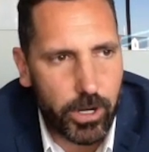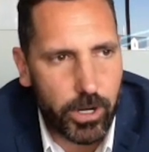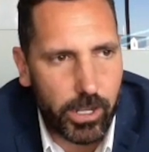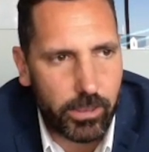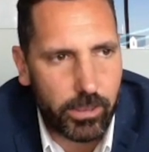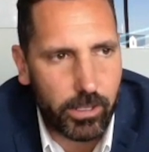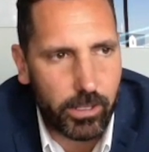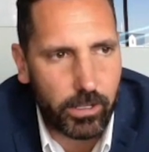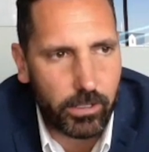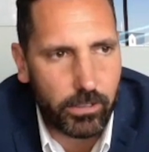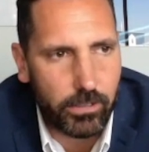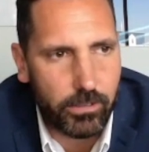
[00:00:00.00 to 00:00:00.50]
I
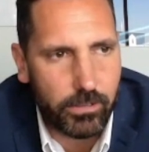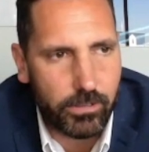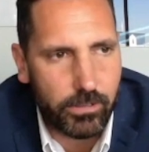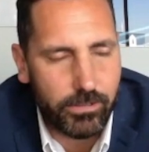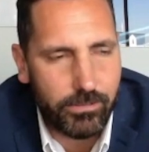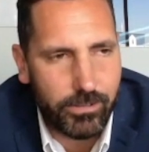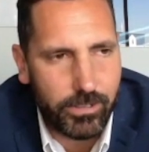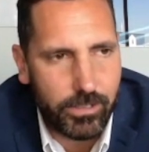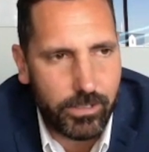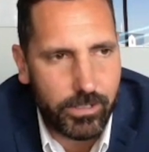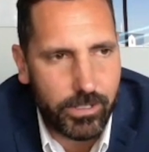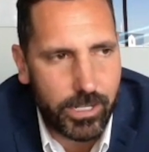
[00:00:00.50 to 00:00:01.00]
think,
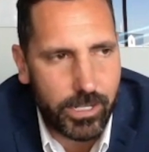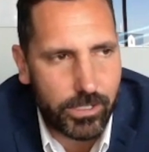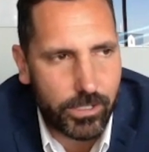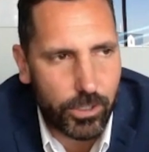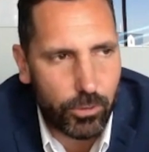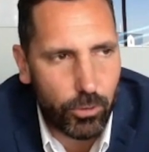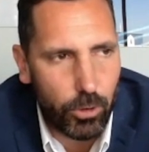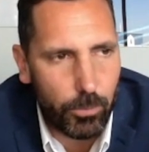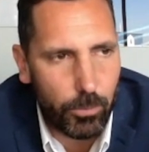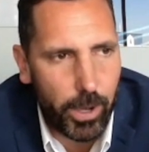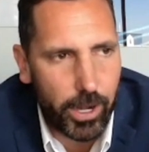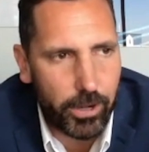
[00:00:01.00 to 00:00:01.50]
needs to
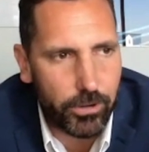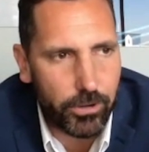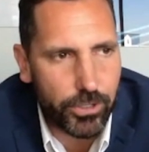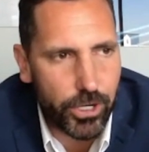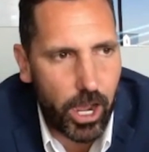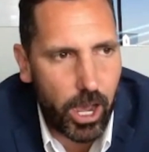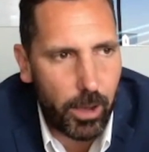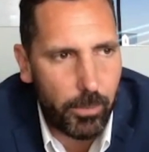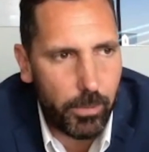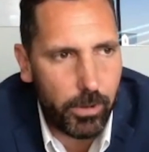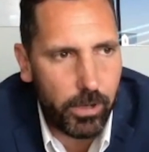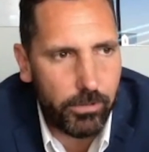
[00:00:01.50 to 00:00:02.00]
do a better
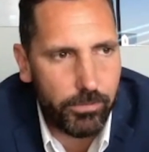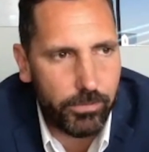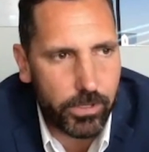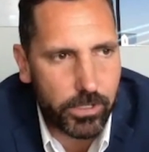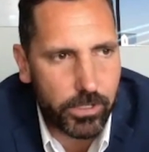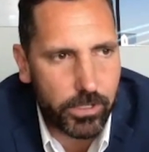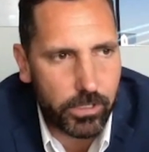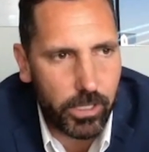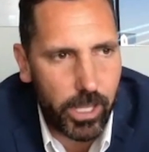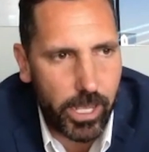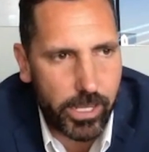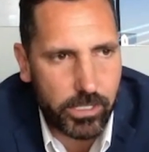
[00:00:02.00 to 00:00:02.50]
job of,
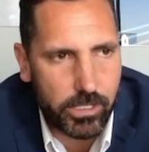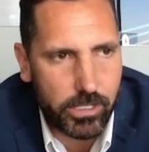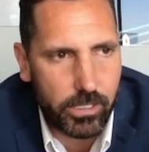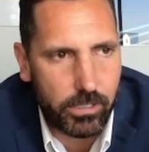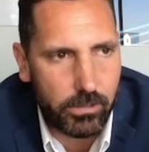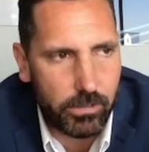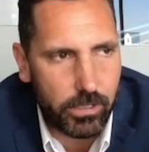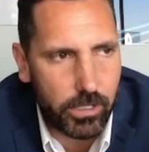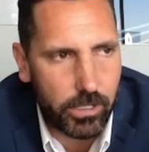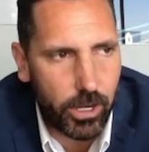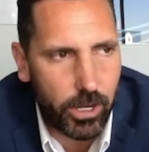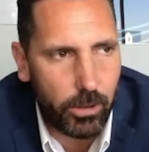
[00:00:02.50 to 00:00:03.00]
is less,
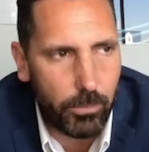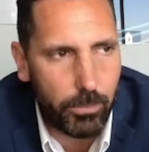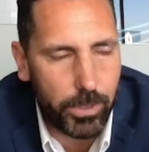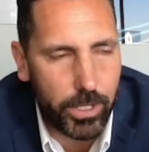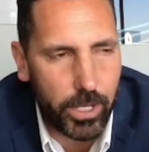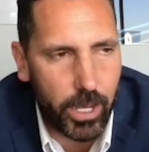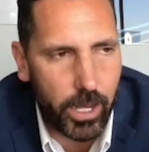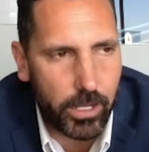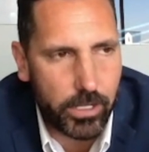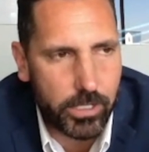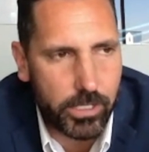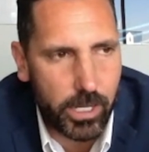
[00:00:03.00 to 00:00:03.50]

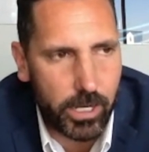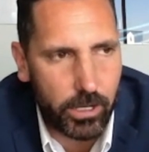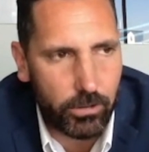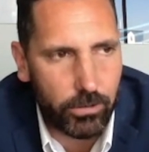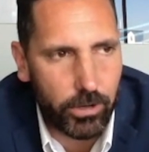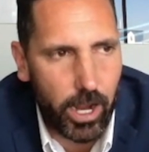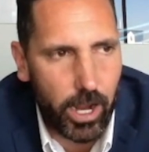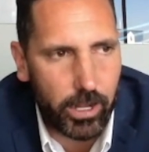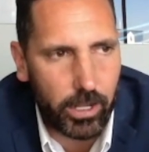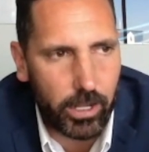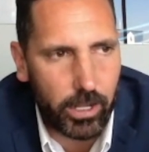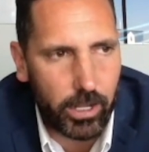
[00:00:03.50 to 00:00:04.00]
Beyonce
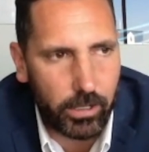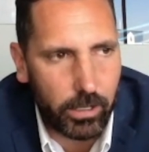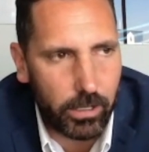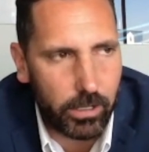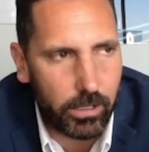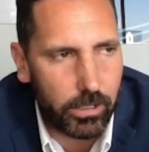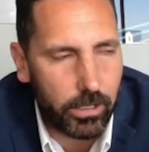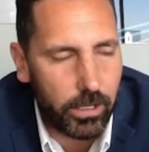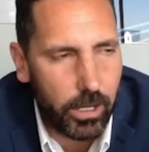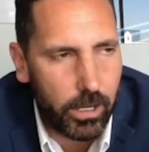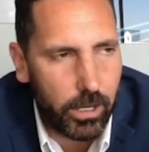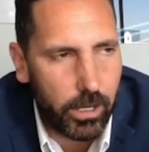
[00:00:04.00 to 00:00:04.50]
cracking
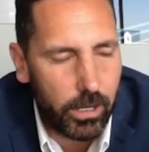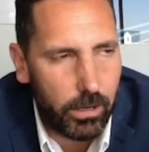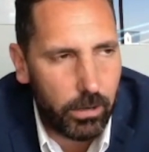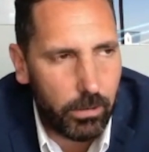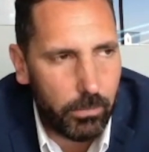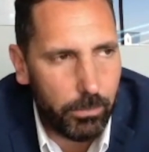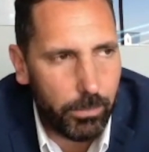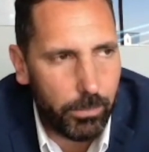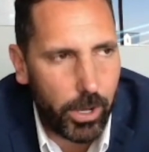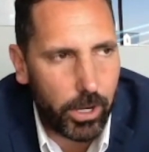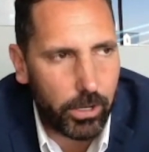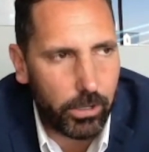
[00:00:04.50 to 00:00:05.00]
a
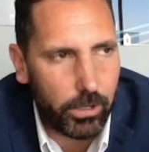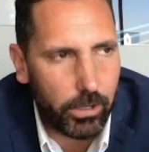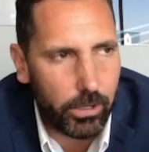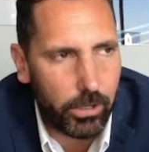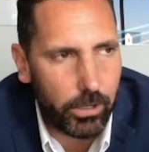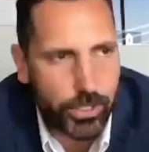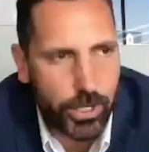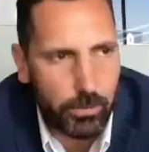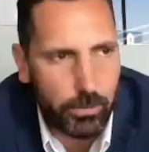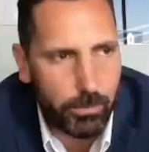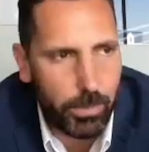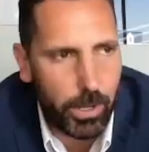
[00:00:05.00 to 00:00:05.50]
bottle of
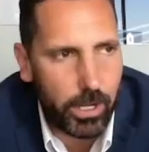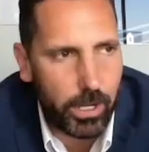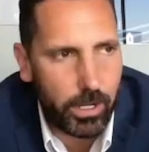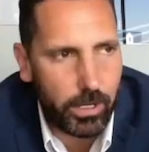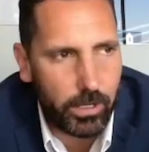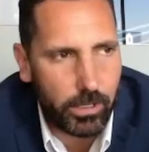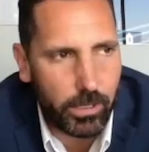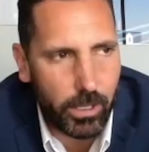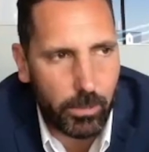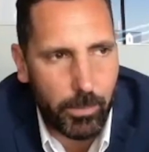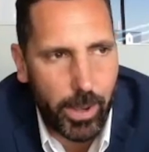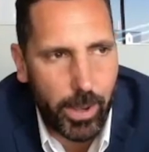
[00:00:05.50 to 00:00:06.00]

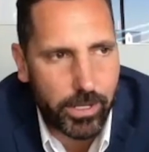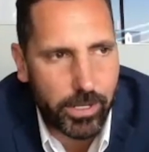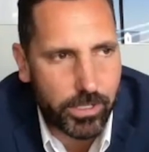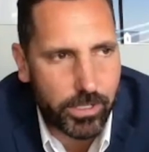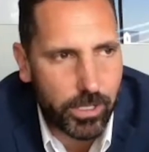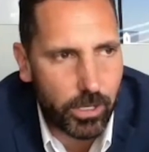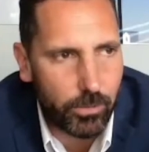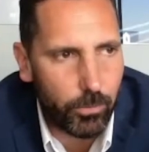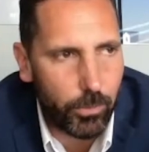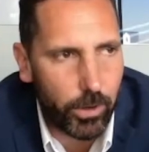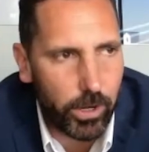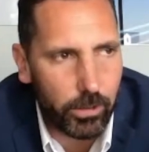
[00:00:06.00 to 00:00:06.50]
champagne in the Med
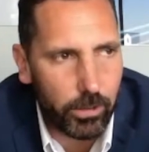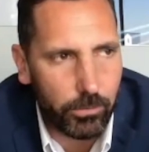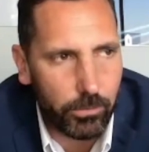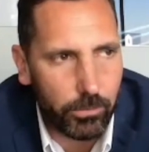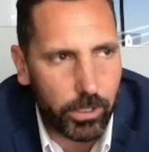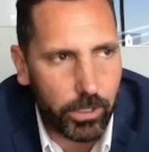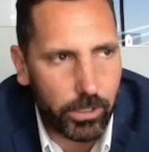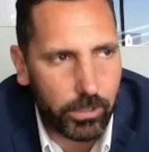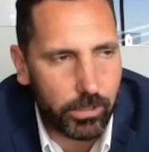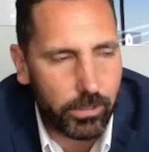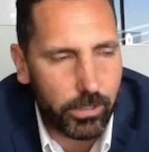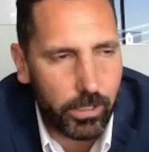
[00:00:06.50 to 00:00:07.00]
somewhere
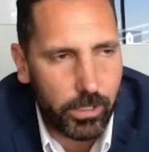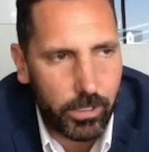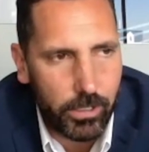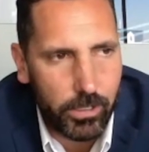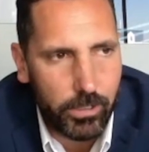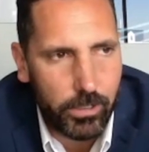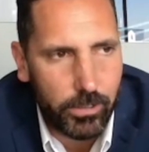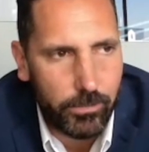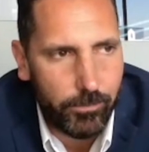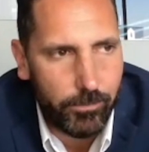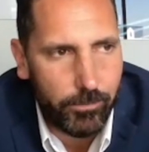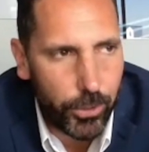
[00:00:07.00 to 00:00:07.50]
with
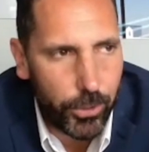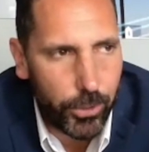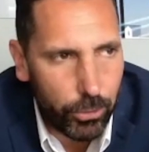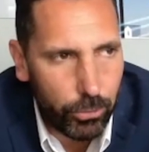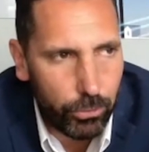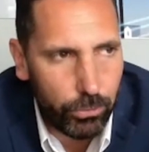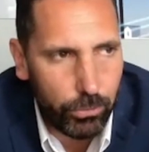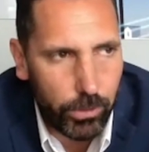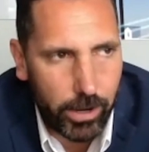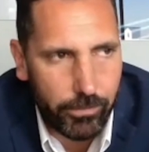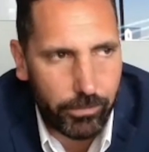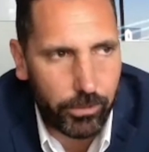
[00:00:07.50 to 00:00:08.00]

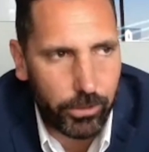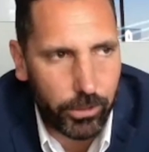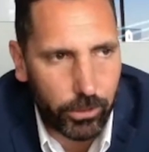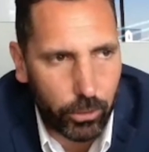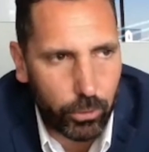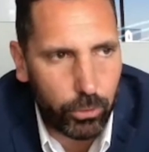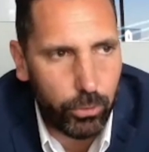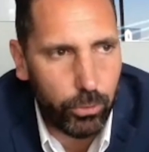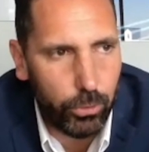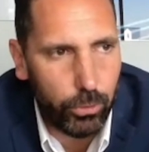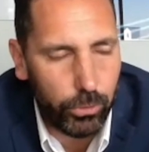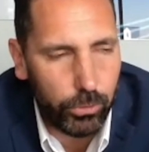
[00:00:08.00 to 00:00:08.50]
whoever the
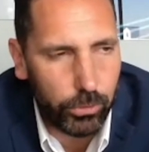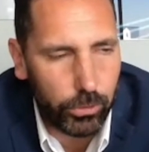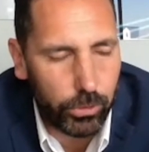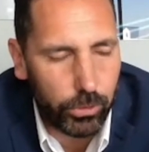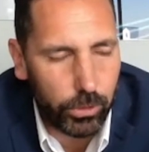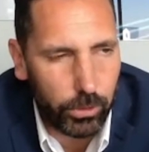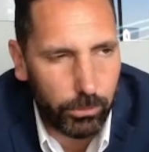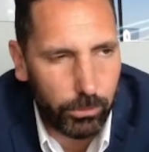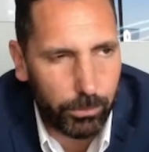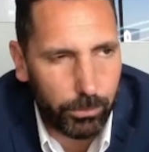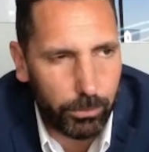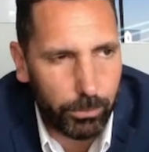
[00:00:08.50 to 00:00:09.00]
cool,
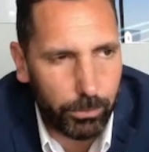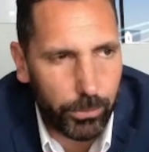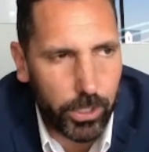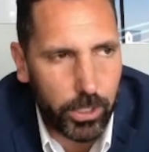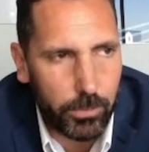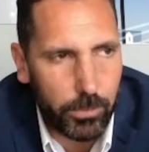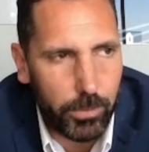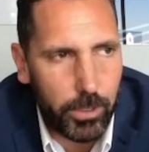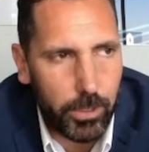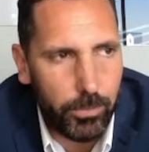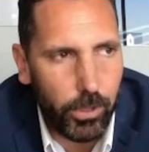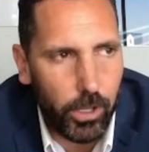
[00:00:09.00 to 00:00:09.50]

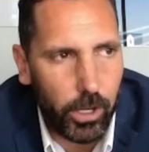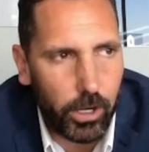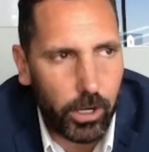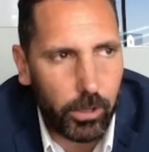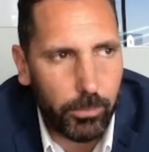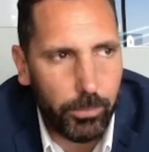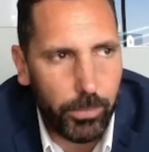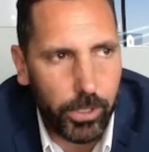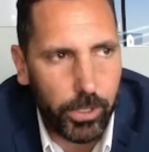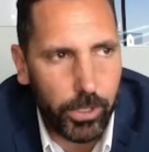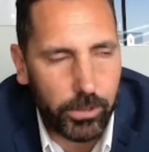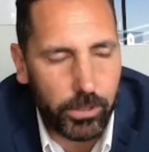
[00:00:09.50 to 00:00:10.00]
pretty people
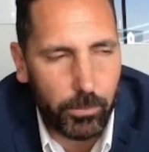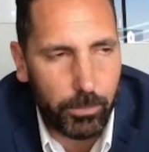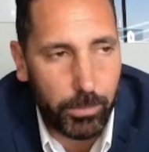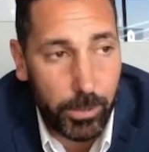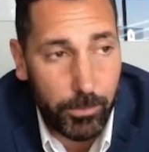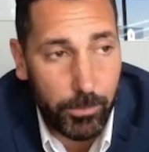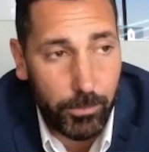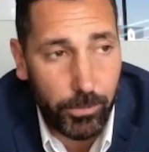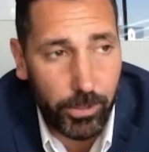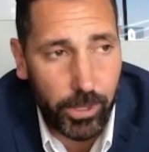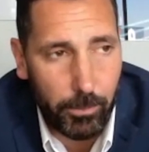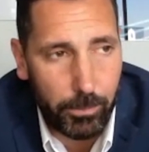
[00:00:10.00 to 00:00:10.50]
are, but the
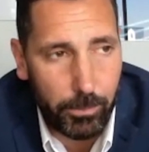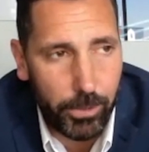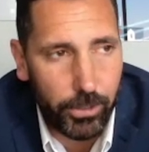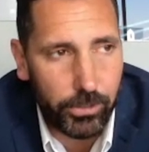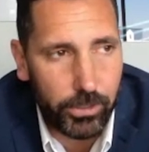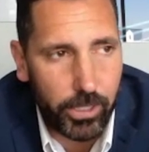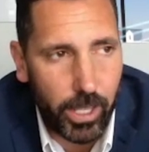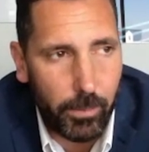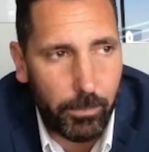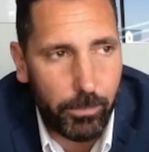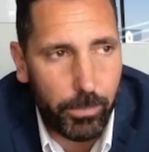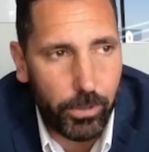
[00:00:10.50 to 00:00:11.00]
people that
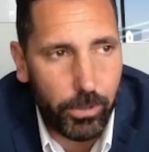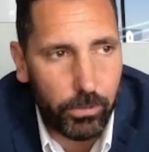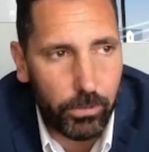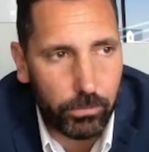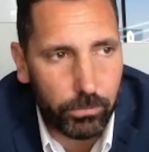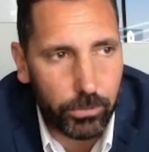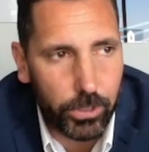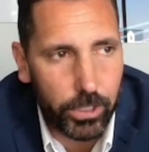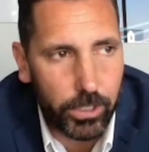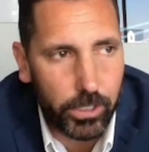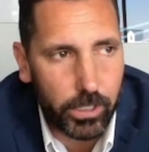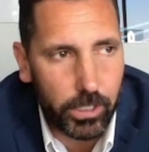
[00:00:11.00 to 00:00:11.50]
built that boat
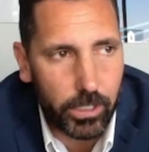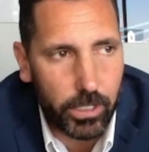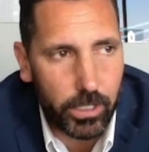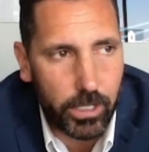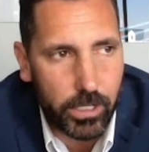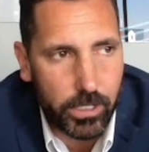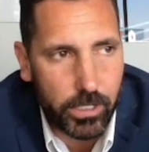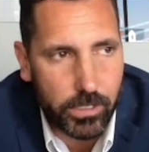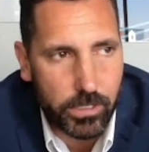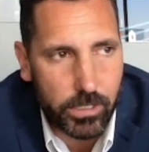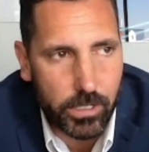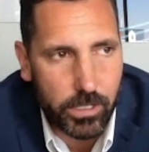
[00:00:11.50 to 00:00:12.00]
really
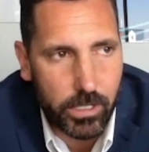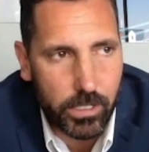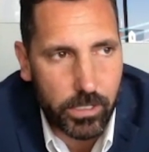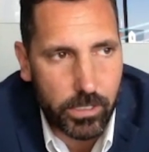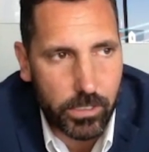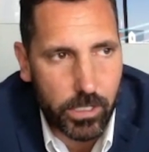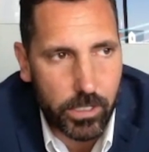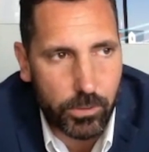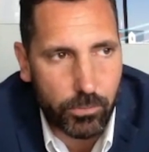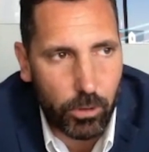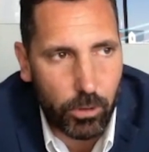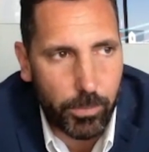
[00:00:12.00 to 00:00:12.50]

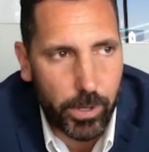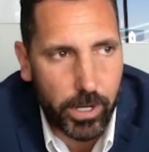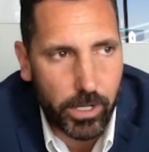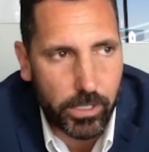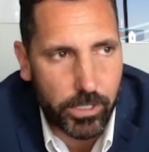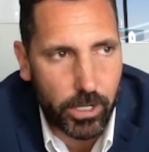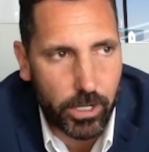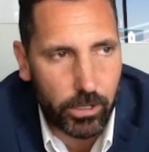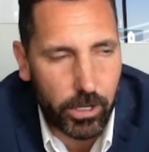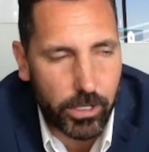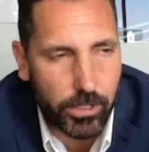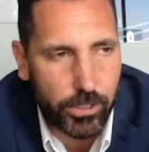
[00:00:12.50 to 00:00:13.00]
is what makes
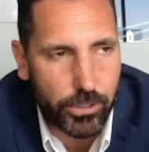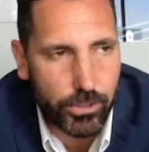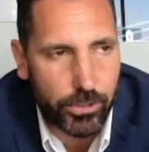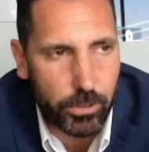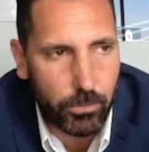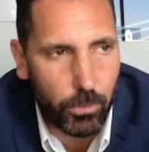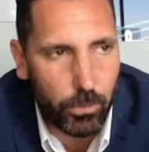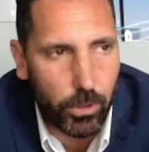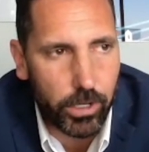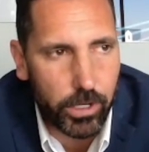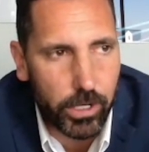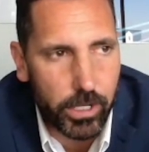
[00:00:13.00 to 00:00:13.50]
our industry
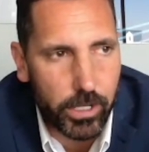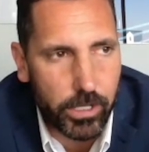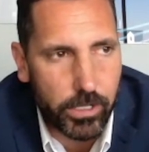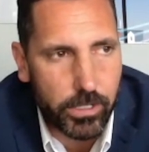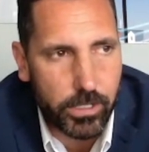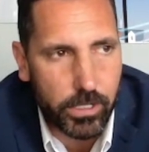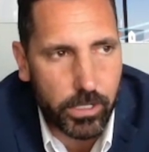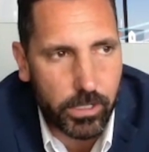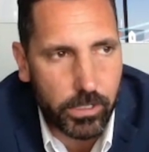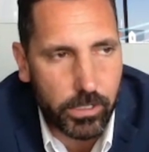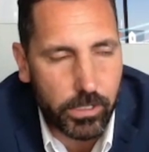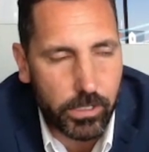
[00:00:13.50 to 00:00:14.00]
what it
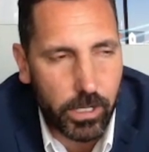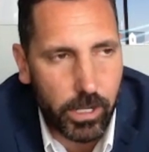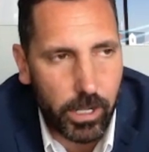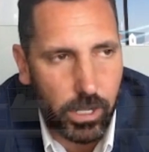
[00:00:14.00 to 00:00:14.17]
is. And